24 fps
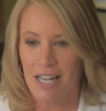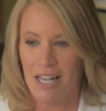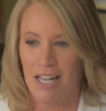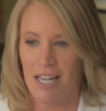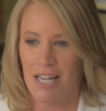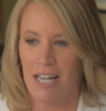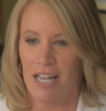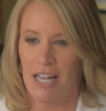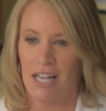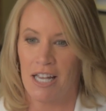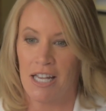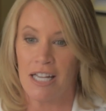
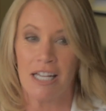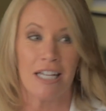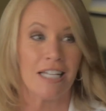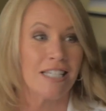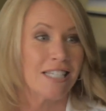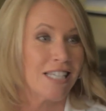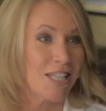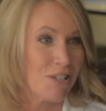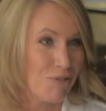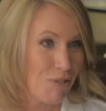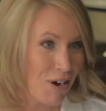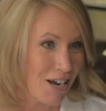it
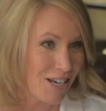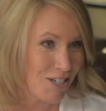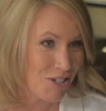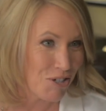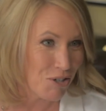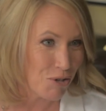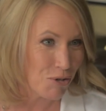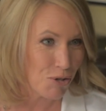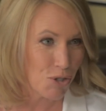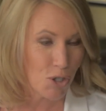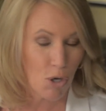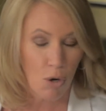gets in the way
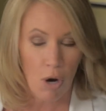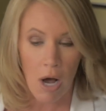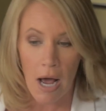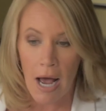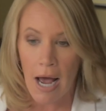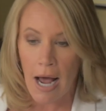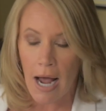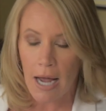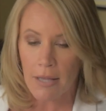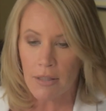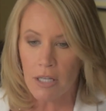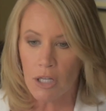too. So
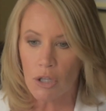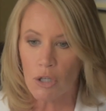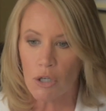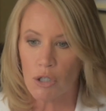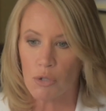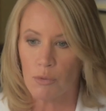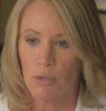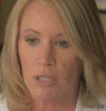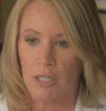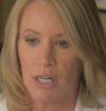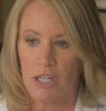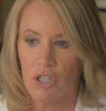I think
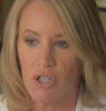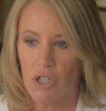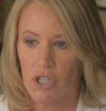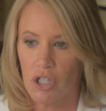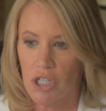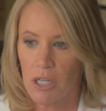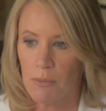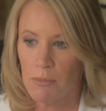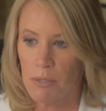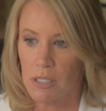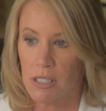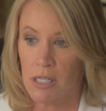those
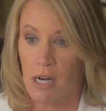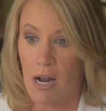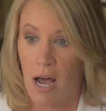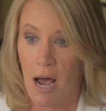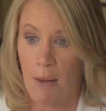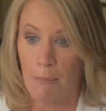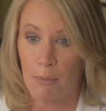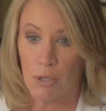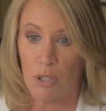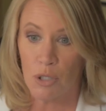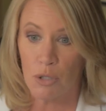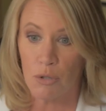relationships, it's an
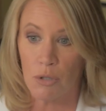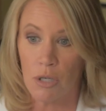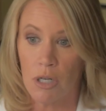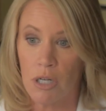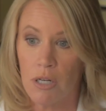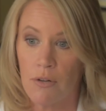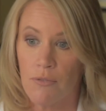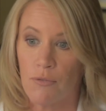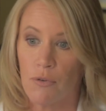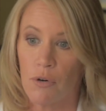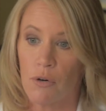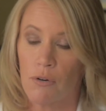
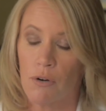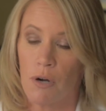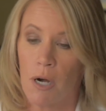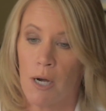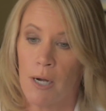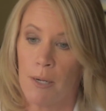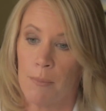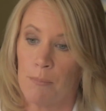opportunity for